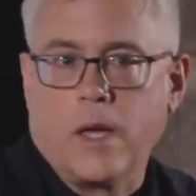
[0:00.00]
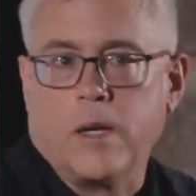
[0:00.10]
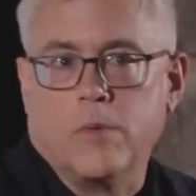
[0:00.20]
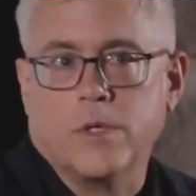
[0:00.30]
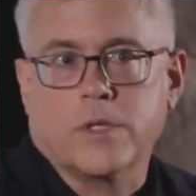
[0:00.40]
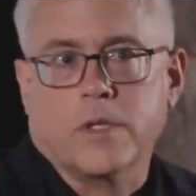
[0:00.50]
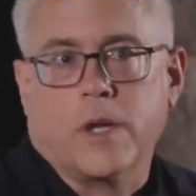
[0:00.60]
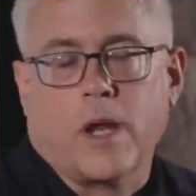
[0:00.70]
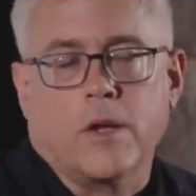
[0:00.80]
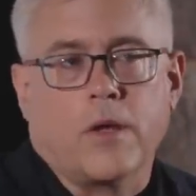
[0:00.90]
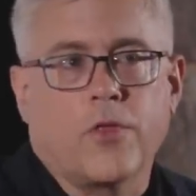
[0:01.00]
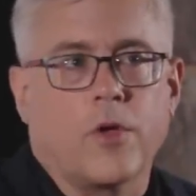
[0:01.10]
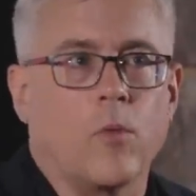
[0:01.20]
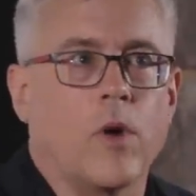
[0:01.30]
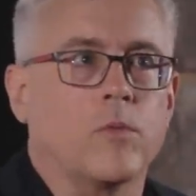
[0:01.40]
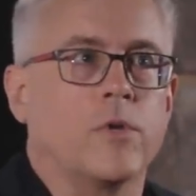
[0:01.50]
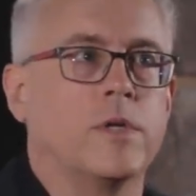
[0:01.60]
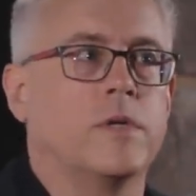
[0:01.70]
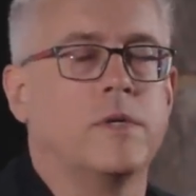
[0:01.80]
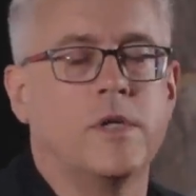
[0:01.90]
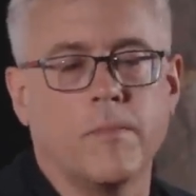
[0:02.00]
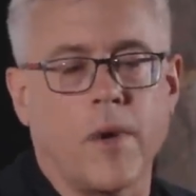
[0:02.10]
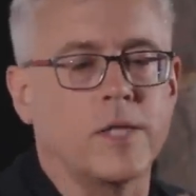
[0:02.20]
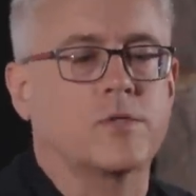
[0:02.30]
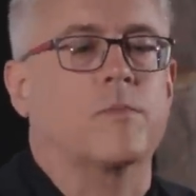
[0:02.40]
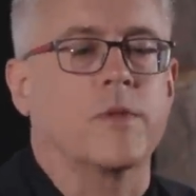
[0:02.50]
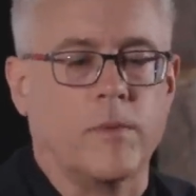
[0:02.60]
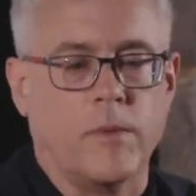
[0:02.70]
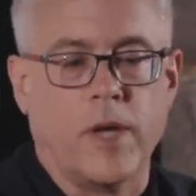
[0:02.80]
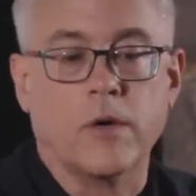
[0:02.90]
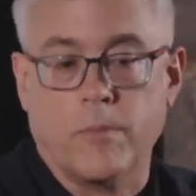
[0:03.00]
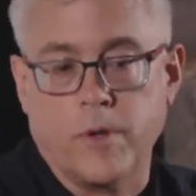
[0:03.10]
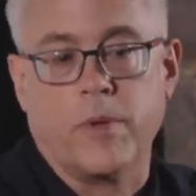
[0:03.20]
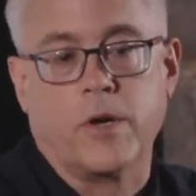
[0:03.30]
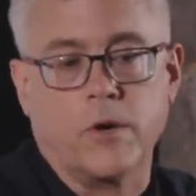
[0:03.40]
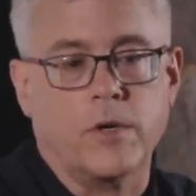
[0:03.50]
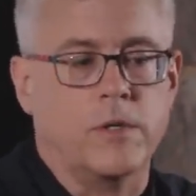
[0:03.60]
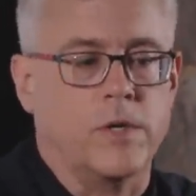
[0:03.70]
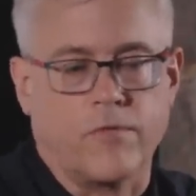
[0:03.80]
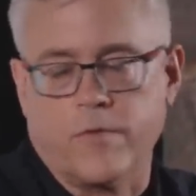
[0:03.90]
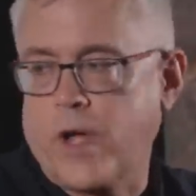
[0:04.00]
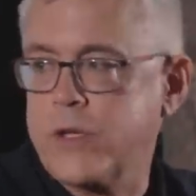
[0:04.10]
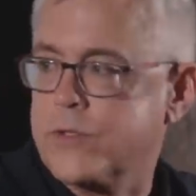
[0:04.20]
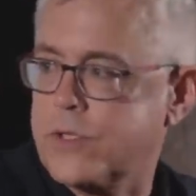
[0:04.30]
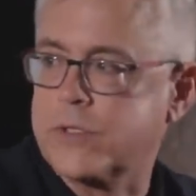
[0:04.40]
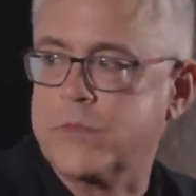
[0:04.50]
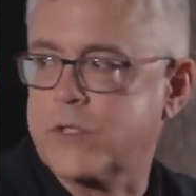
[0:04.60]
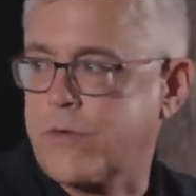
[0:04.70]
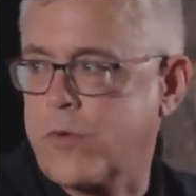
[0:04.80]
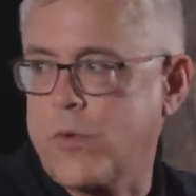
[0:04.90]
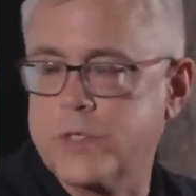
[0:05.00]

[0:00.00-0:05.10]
Yeah, and it wasn't that I thought one would demonstrably be better. It would be better on different value systems. Different